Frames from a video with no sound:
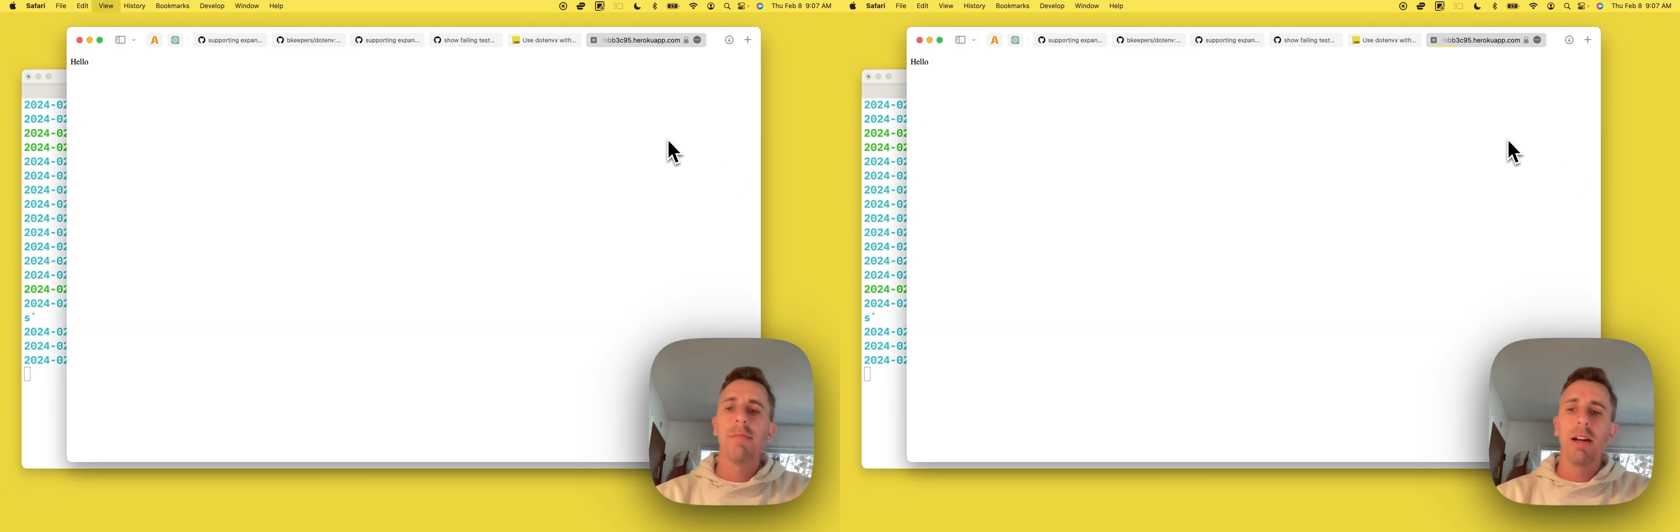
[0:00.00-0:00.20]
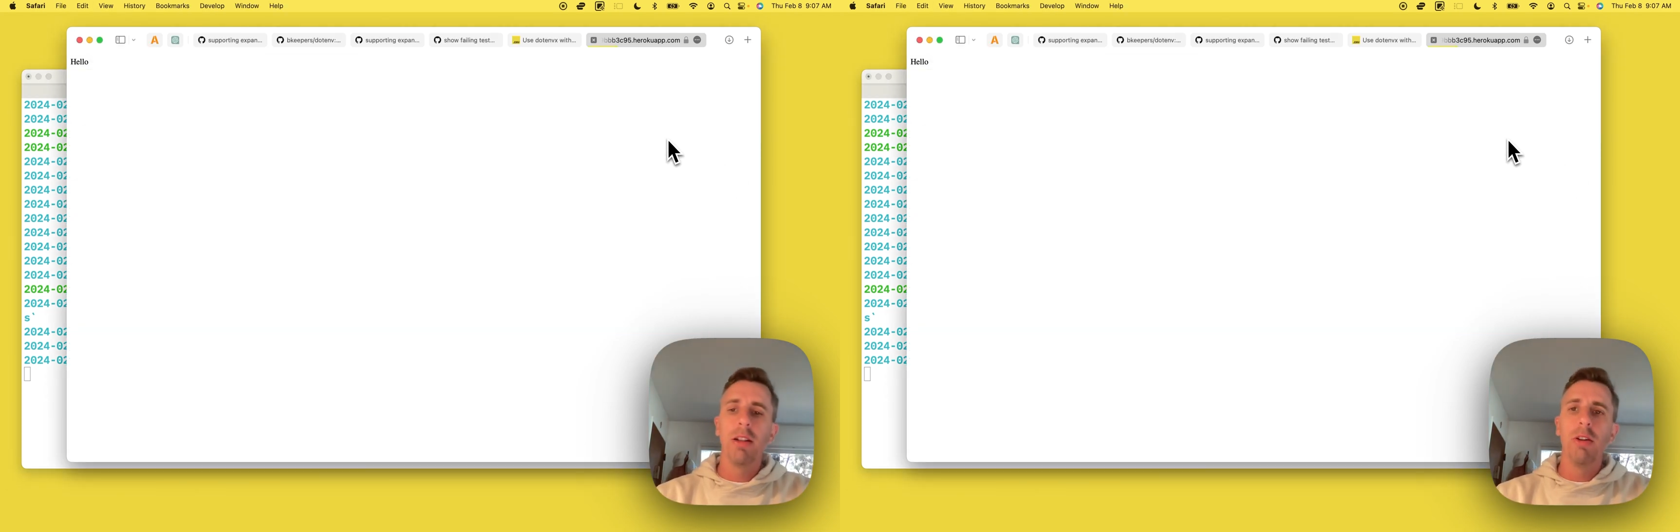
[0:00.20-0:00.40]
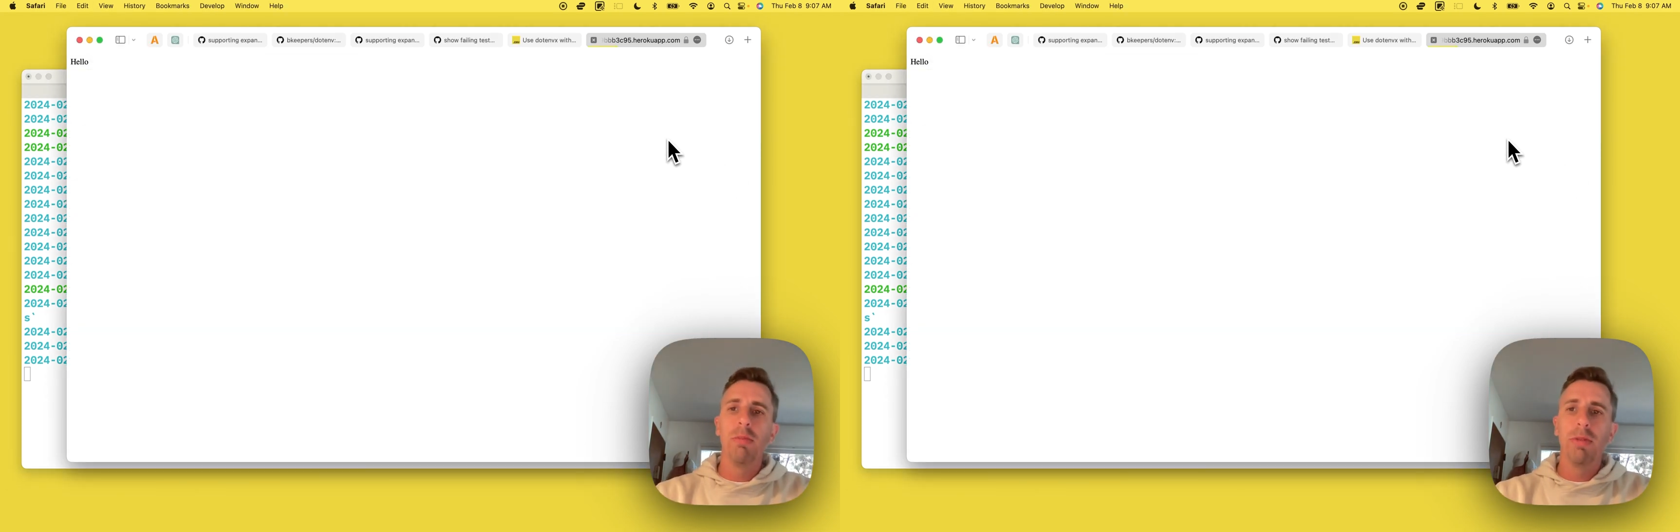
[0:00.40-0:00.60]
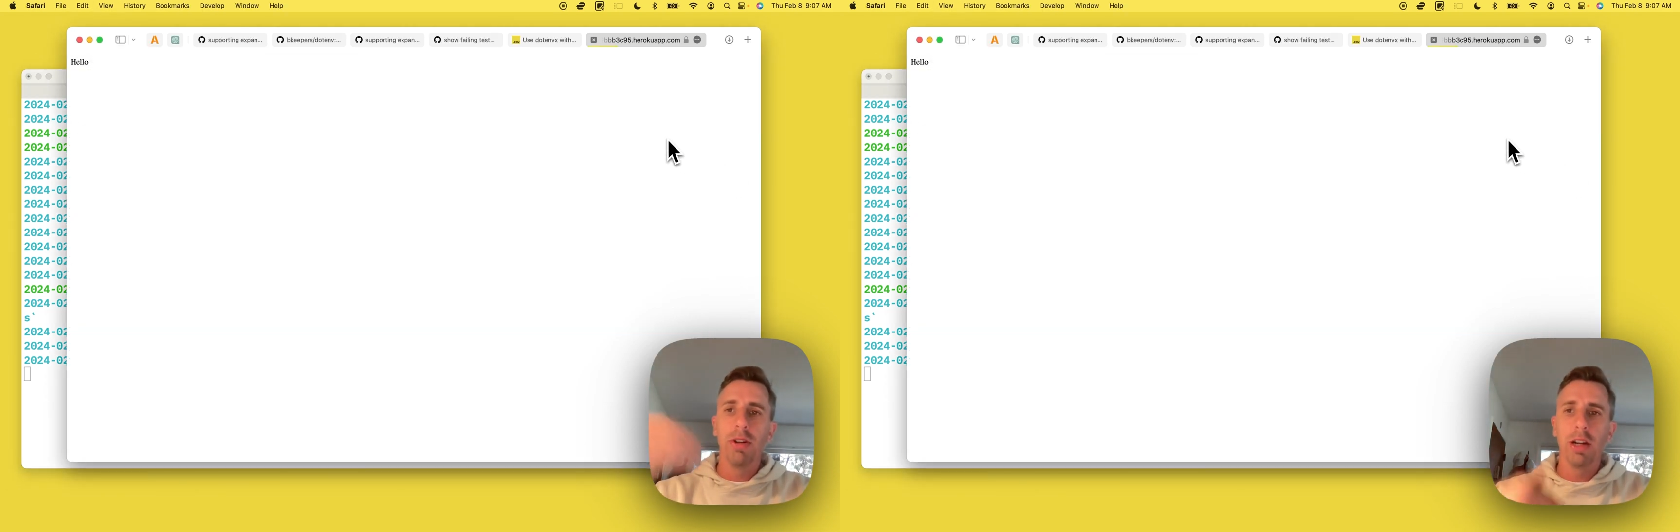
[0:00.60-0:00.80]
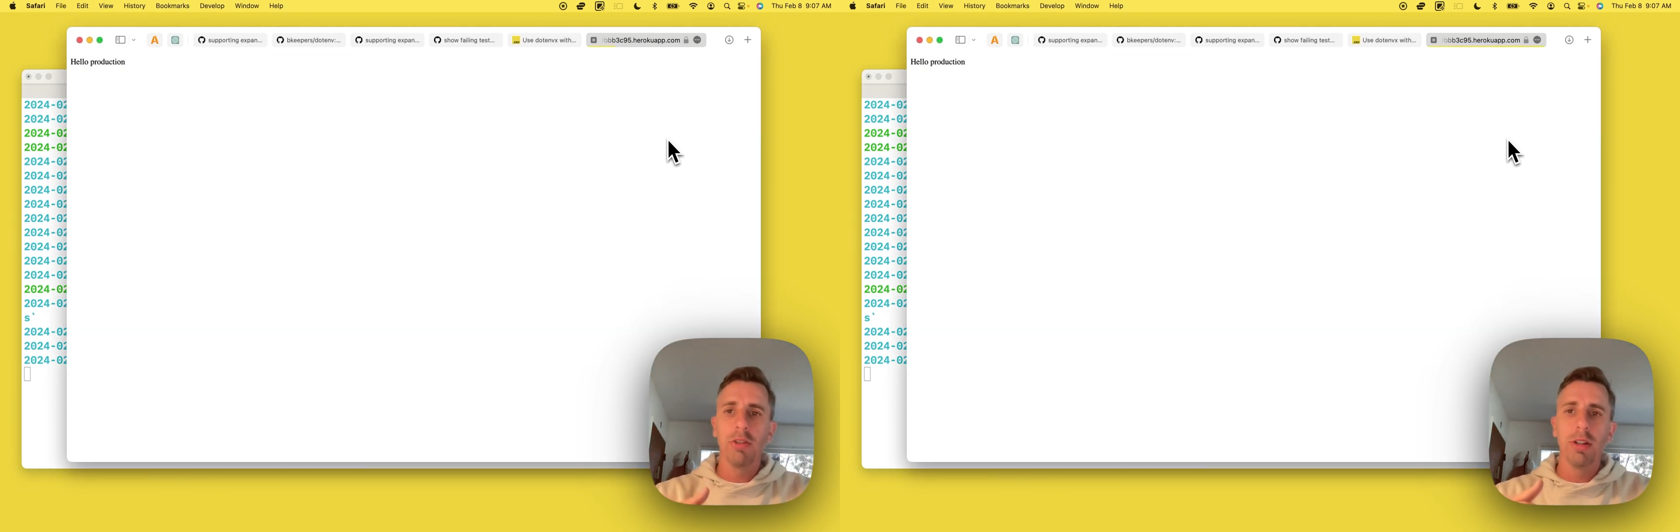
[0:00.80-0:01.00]
hello
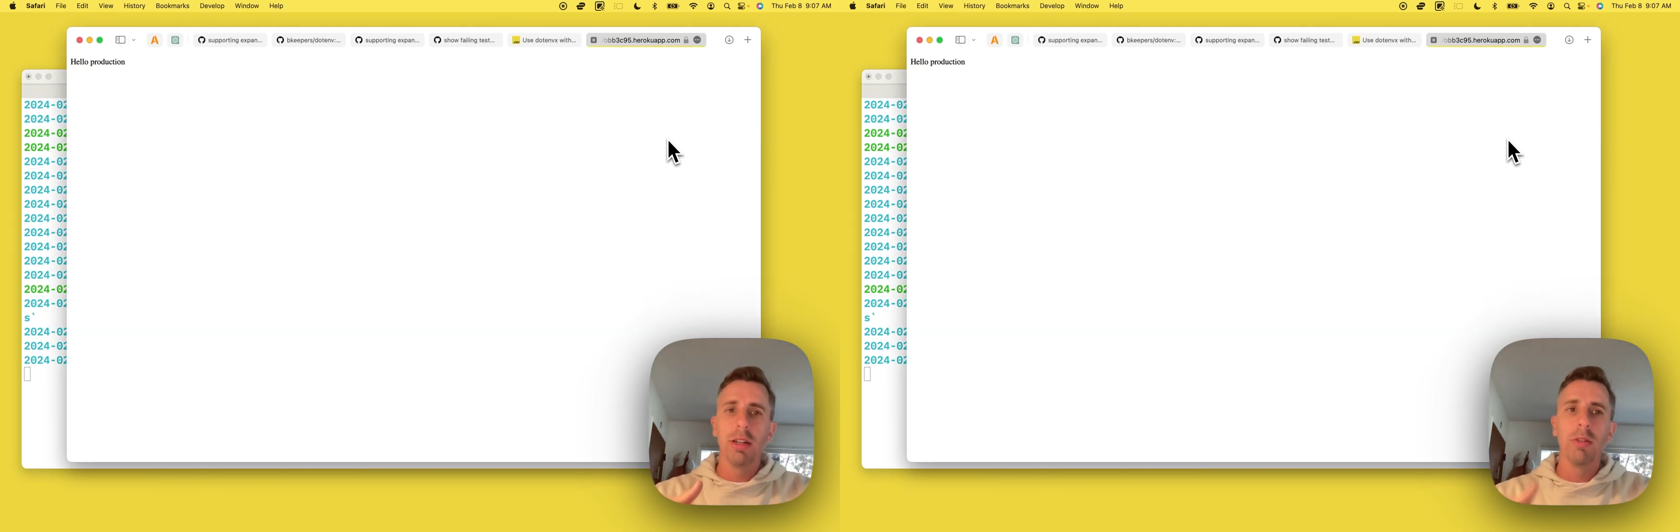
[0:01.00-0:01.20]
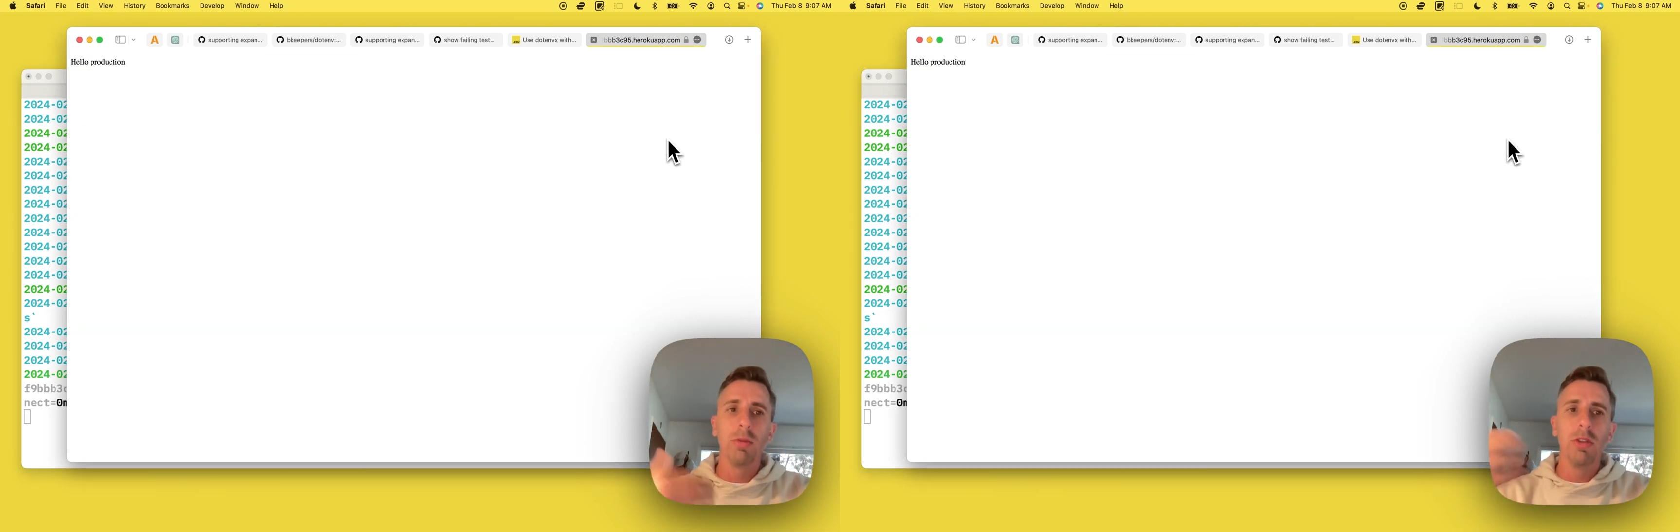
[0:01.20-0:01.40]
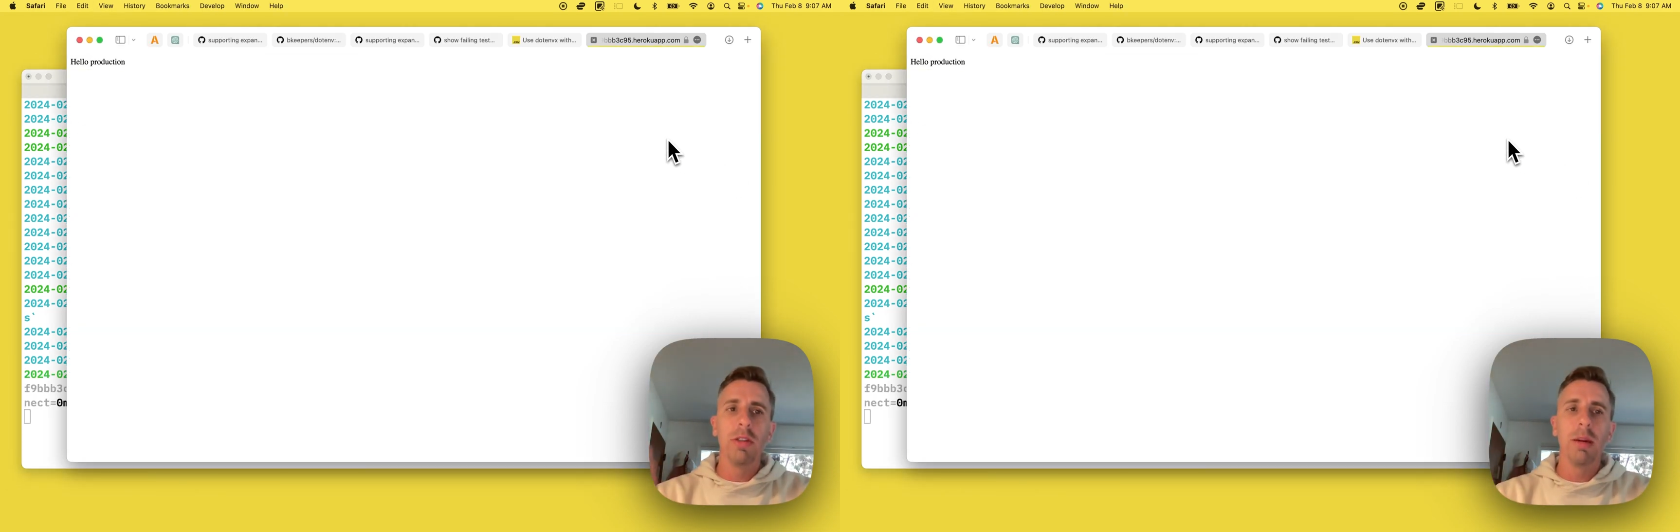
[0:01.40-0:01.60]
production because we use